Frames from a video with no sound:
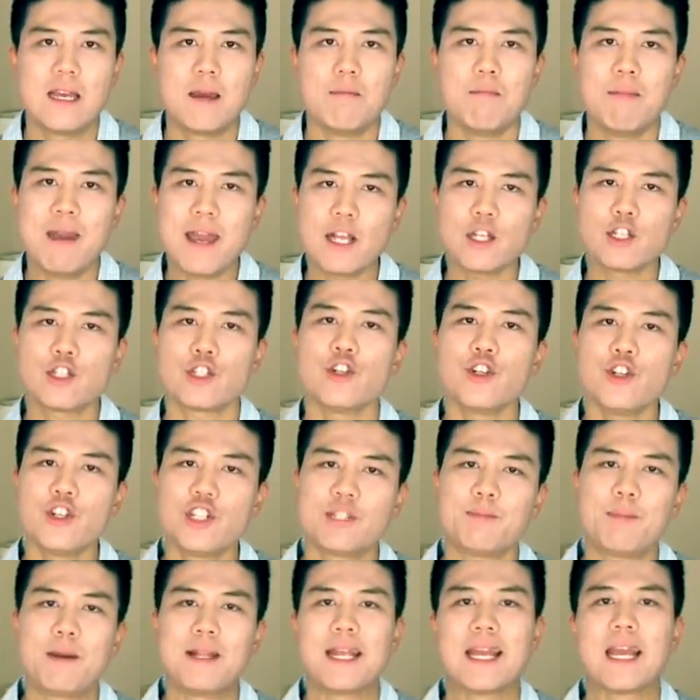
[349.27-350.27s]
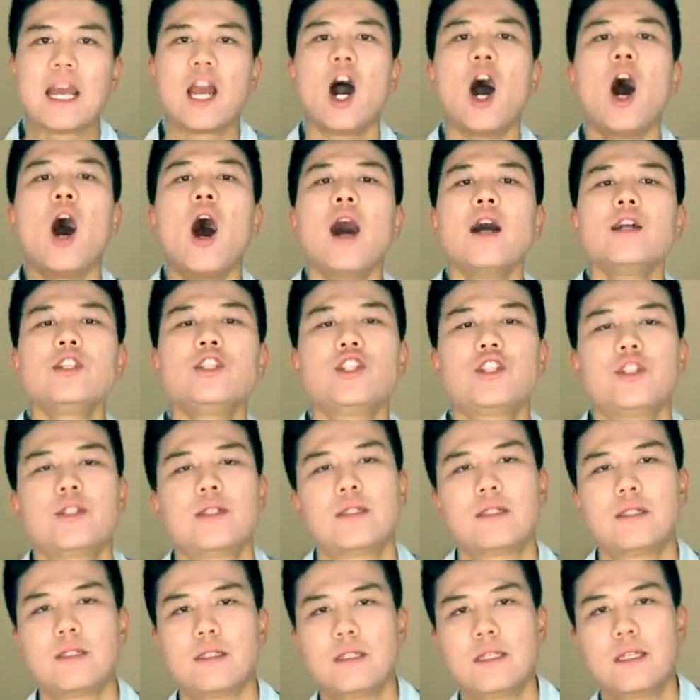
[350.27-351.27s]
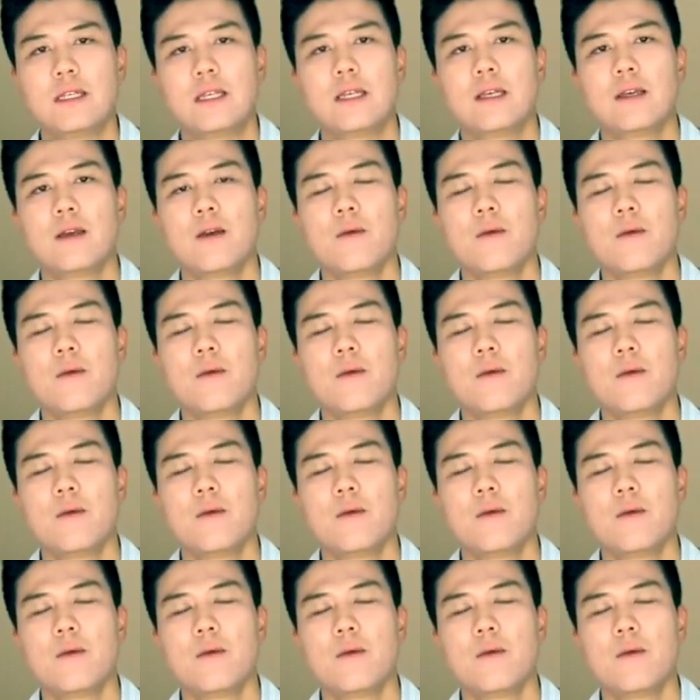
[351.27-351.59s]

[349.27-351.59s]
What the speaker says: make sure you're spending consciously